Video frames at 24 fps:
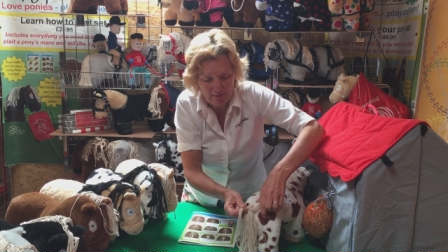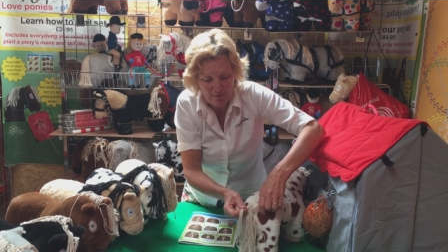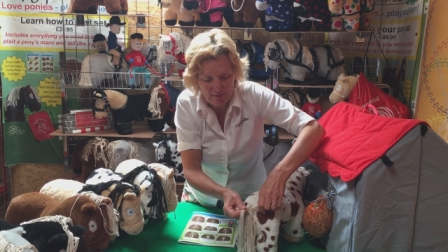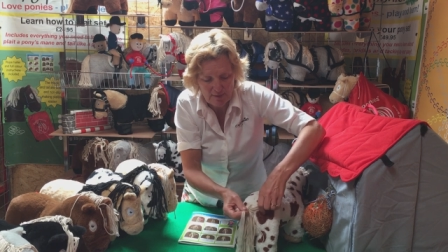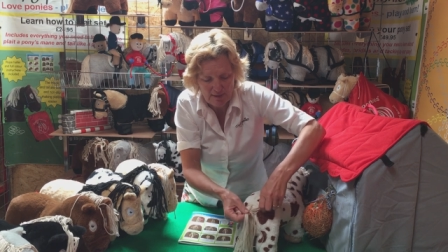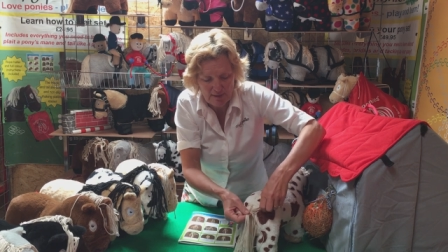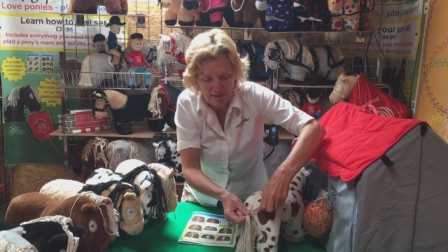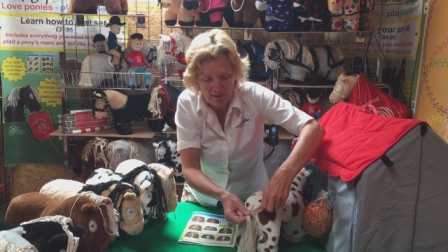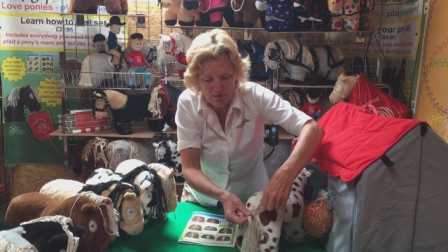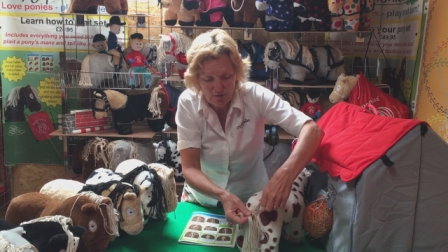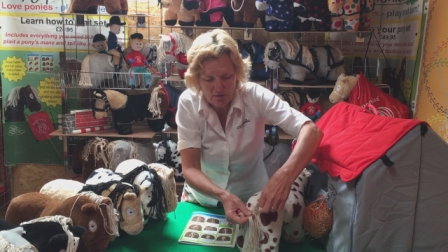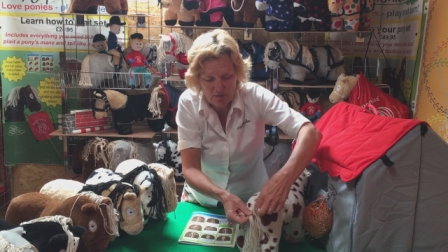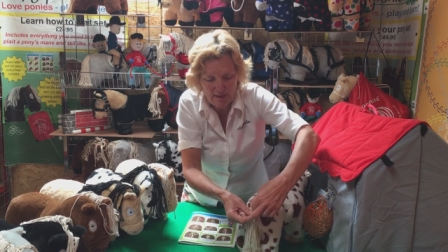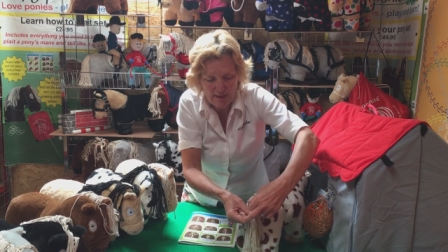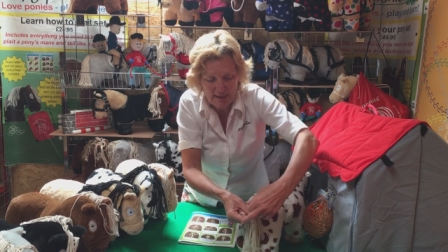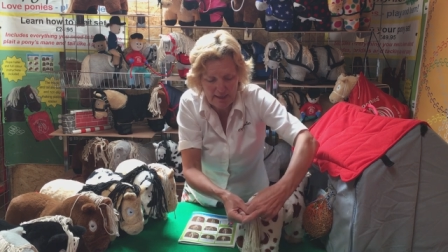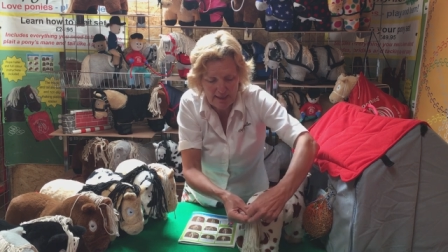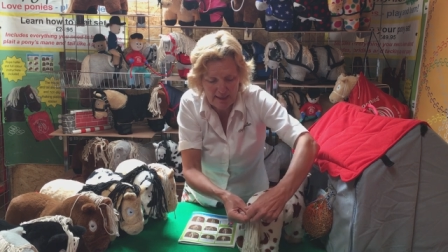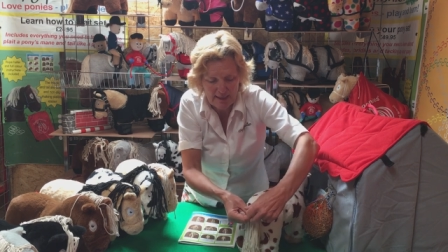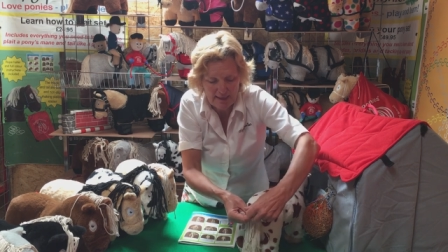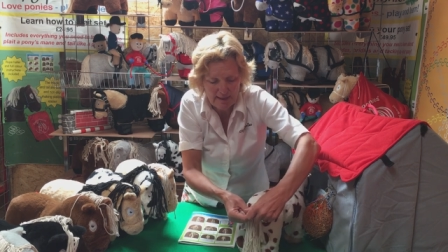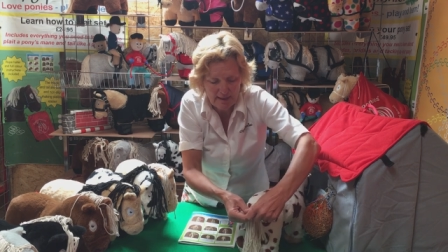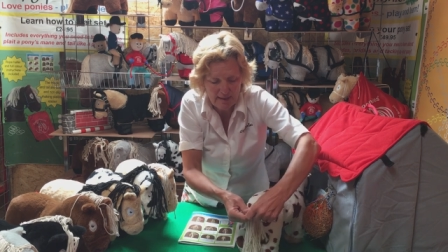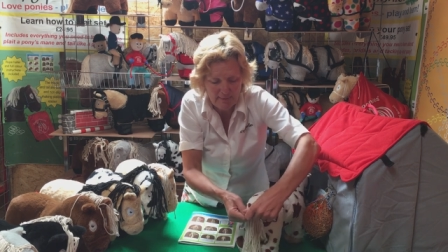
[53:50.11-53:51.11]
it with your
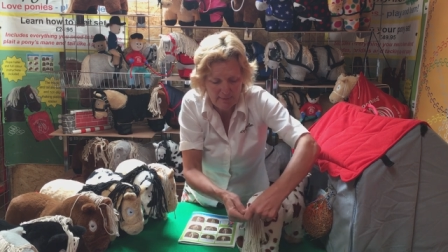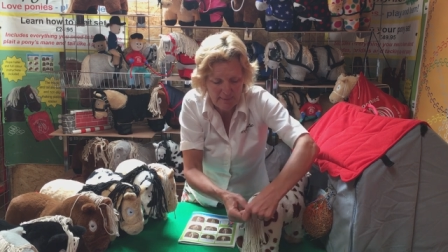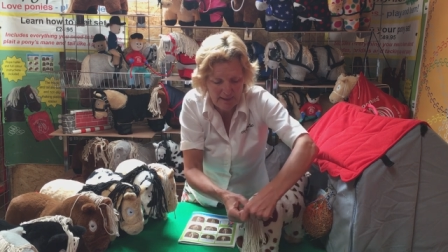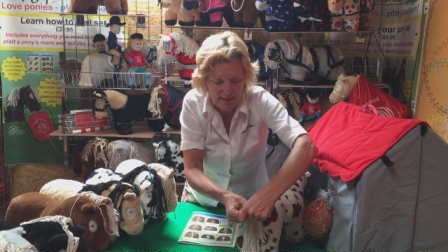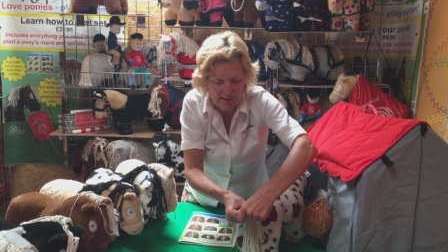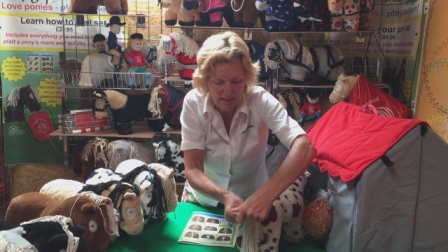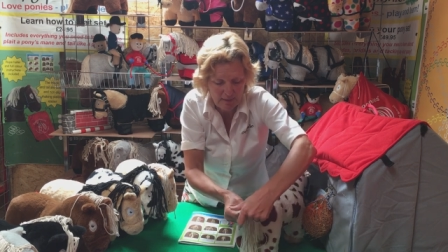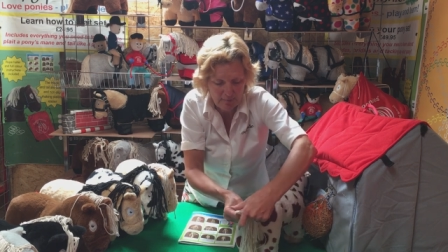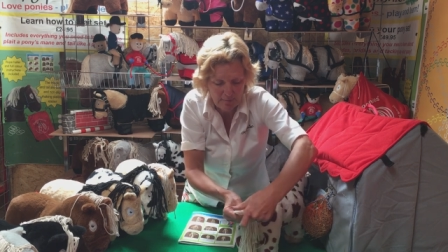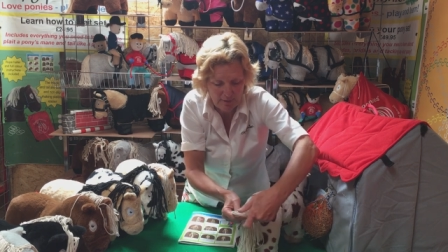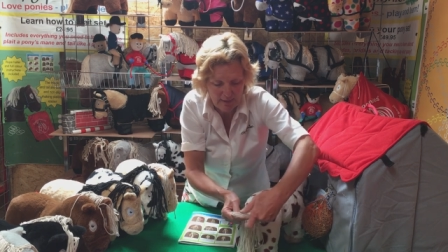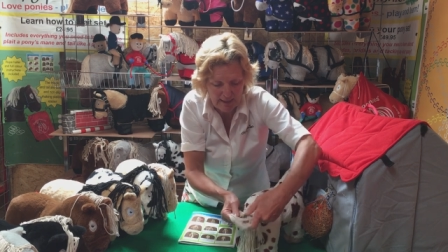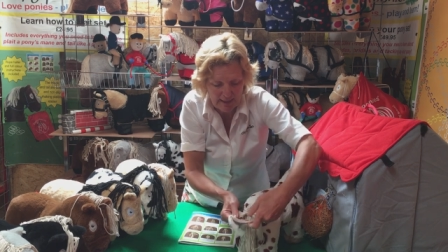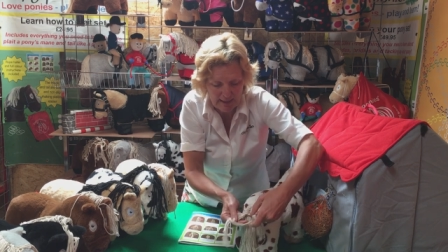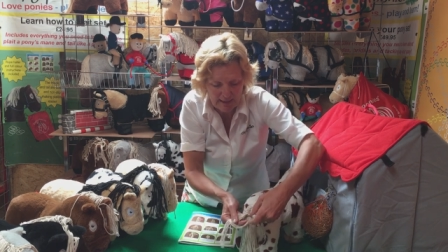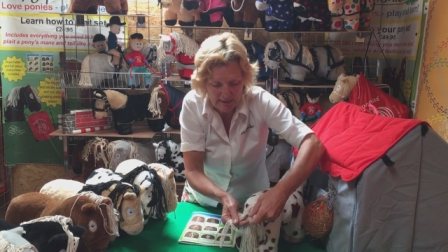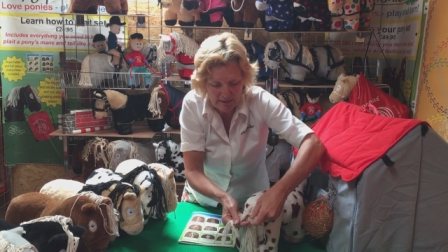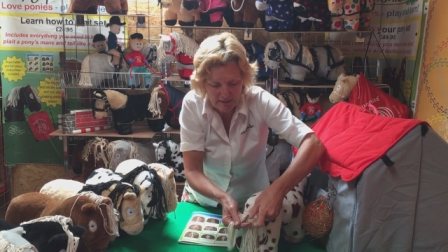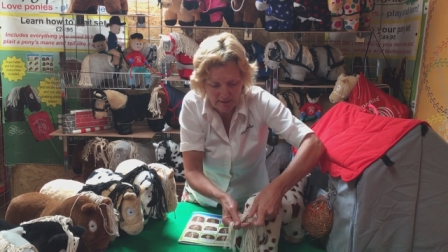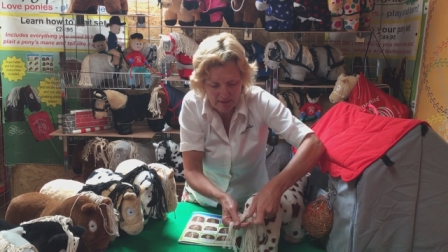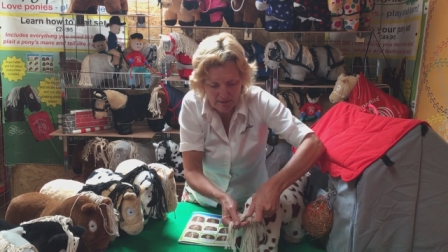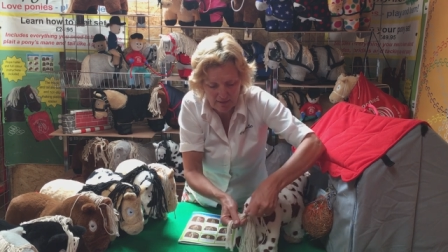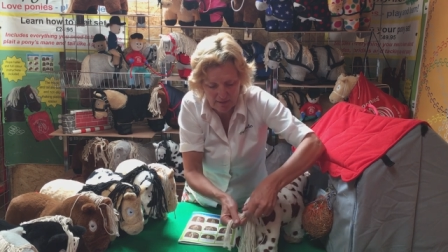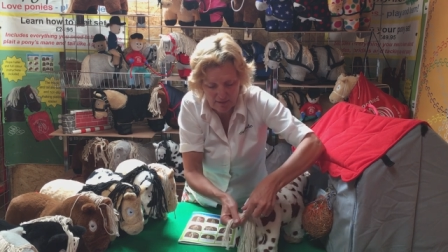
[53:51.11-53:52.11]
hair and make a
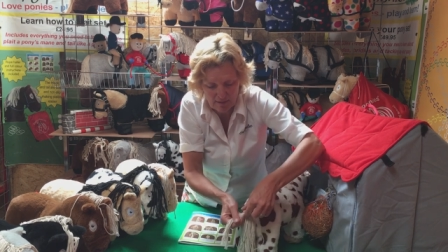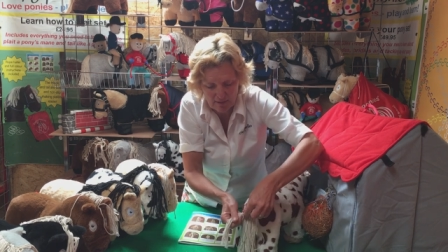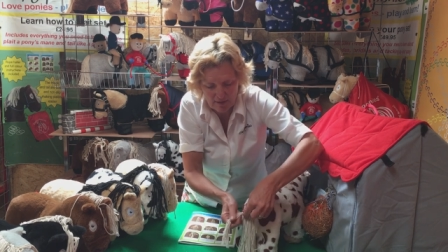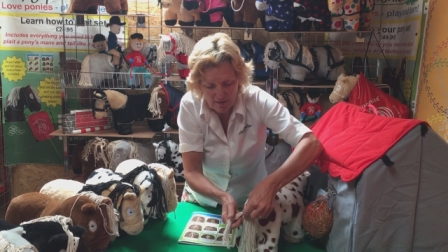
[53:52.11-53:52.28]
plait.